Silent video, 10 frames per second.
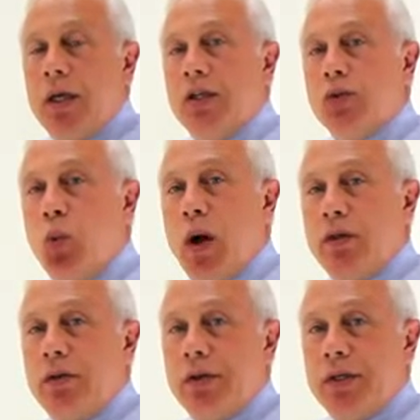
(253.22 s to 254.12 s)
is
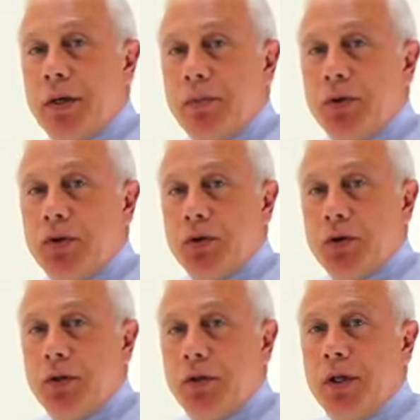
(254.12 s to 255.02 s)
whether the
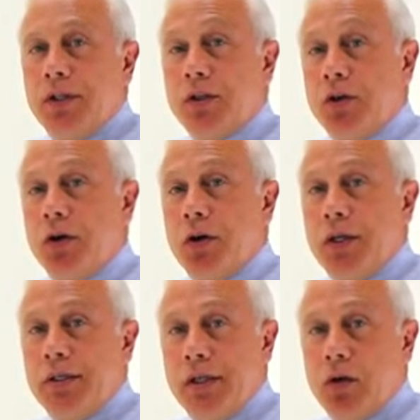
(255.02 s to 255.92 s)
temperature that's
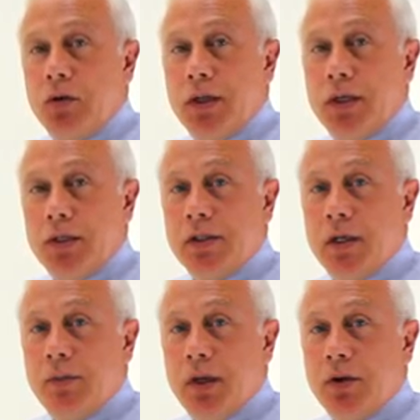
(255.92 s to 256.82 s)
currently set on the
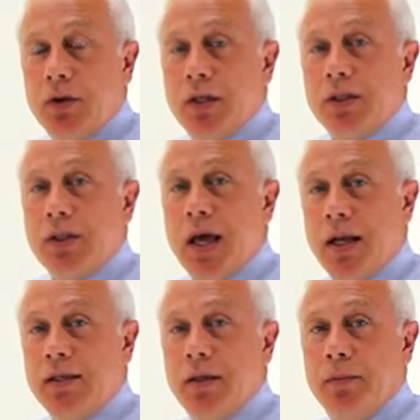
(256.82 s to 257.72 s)
density meter is
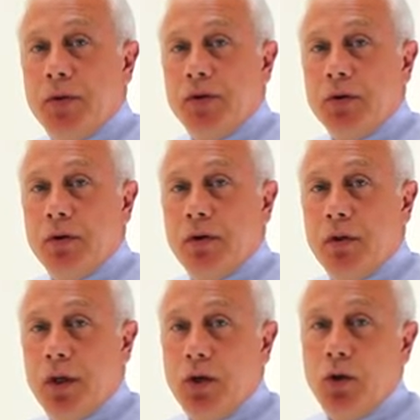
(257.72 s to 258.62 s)
that temperature
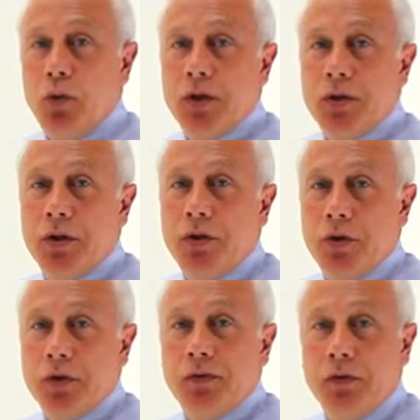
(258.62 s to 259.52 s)
that you wish to
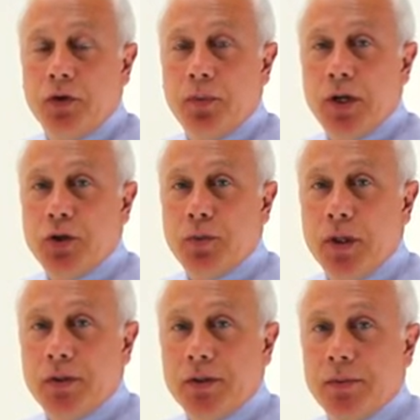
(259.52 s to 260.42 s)
use for your
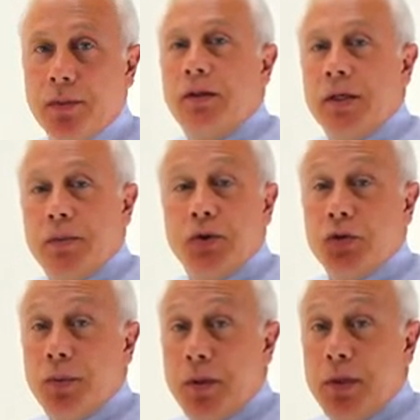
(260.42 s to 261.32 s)
measurements.
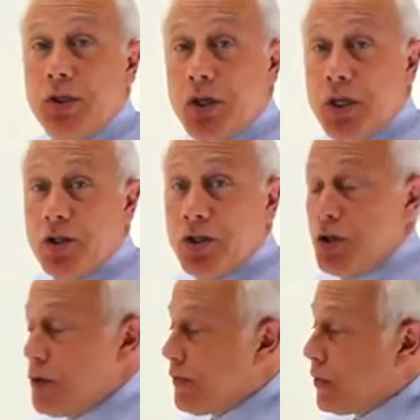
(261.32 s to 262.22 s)
Temperature may be changed
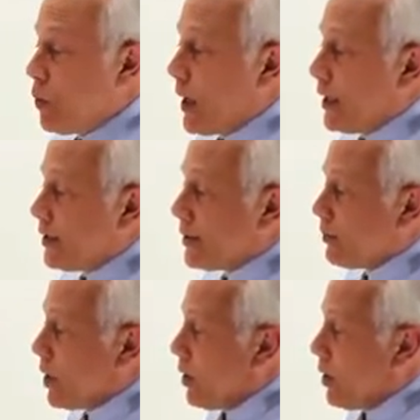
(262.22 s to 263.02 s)
two different ways.